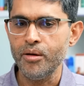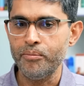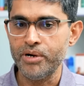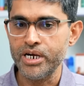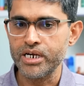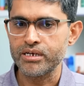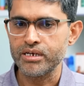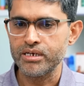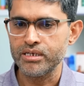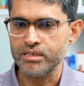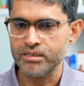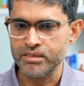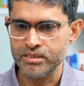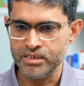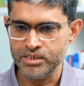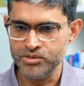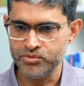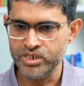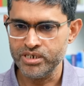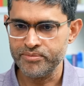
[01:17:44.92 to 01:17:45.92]
But uh,
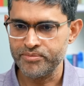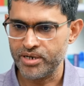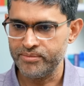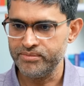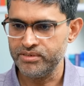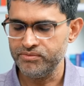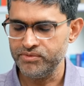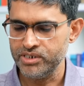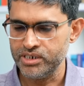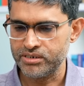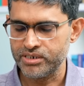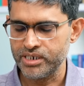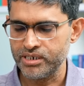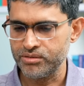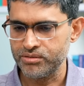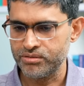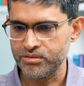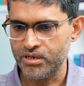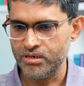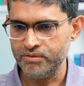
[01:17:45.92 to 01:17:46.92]
the unique problem we are trying
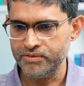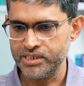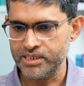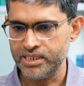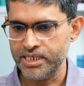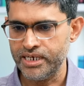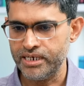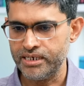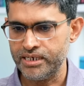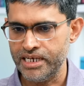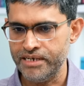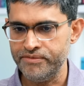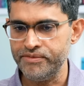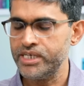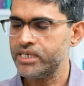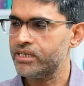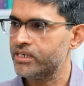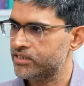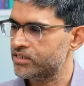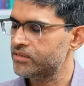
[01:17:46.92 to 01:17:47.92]
to solve is that
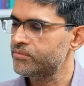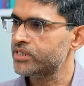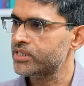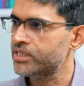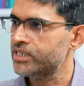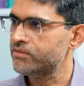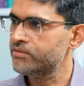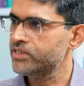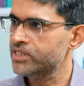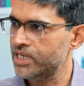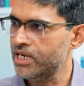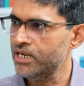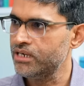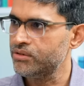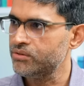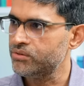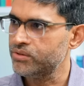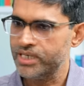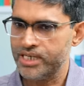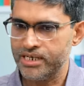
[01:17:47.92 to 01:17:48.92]
every customer that we sell
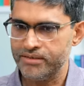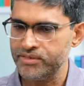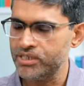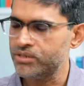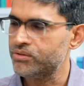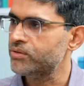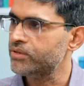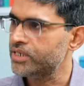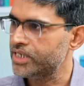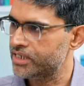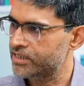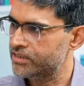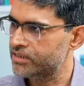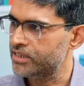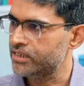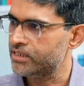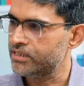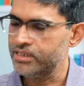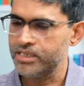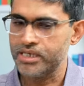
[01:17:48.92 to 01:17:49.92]
to, they have their own data.
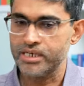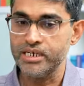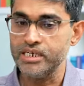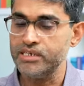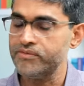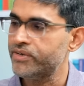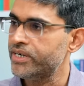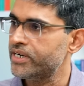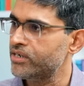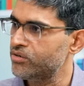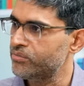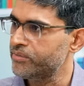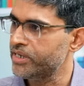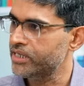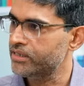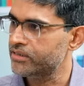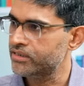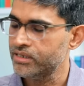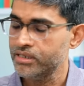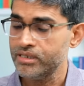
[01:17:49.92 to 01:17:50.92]
Yeah. They are in different
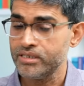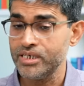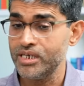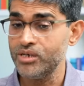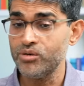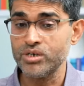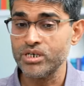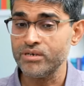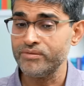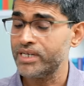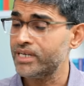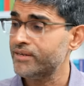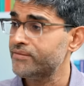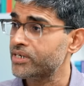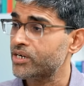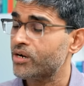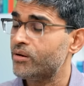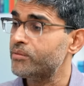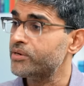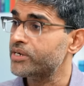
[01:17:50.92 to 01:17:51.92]
domains. They don't even have
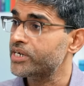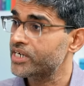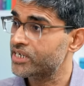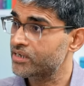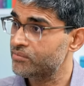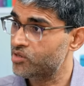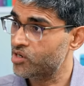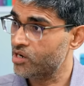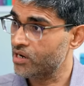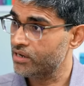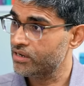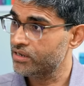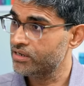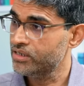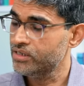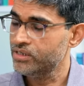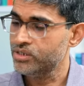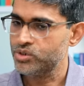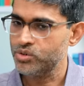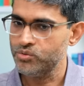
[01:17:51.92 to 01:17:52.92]
a common data model.
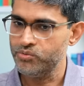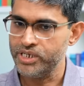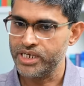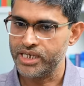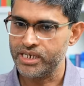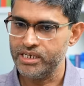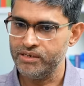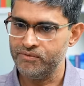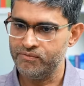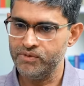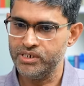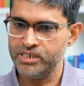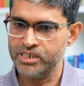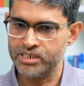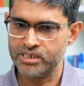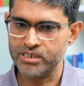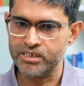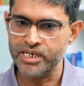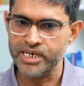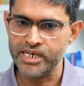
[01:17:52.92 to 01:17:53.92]
Right. So we, if we
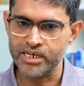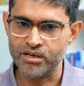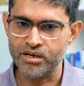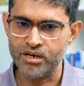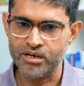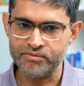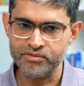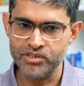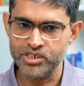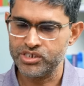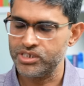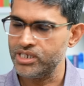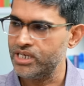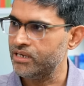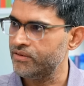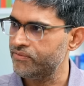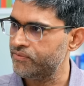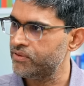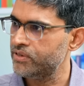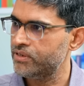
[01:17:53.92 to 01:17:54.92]
just take off the
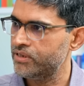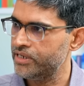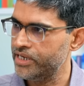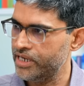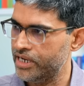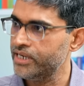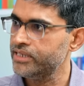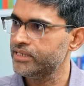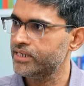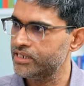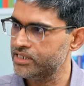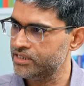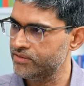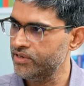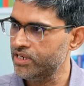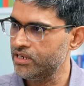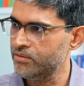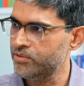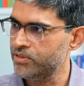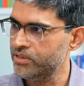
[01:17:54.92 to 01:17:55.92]
shelf AI that is
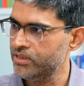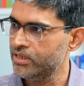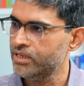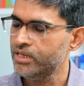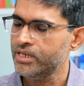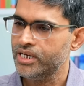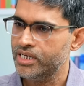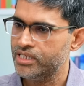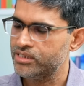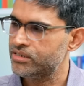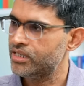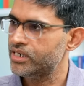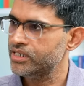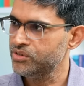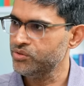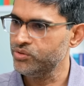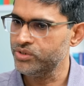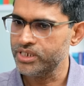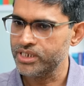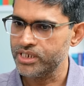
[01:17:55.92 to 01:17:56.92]
available yeah. and start
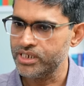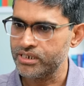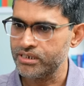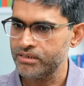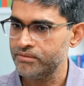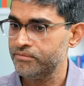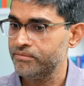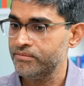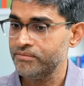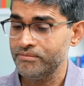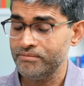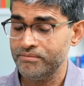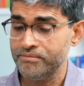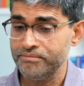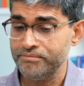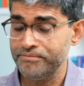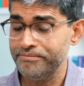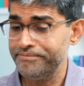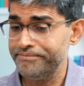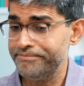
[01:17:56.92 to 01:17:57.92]
using it,
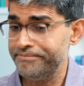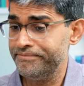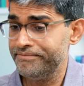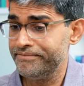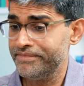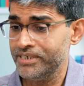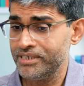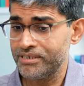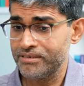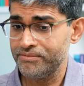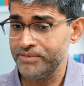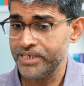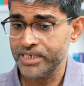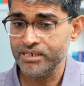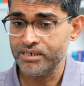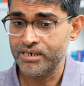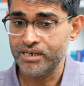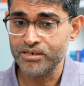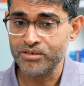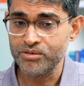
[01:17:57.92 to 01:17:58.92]
it's very
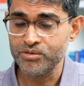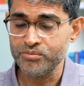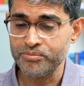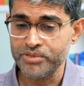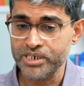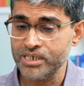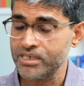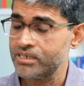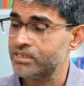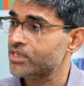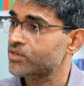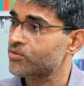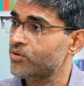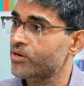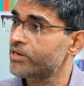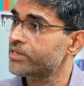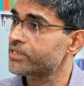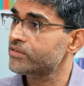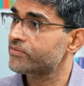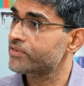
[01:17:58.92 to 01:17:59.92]
hard to predict mm -hmm. the mm-hmm. quality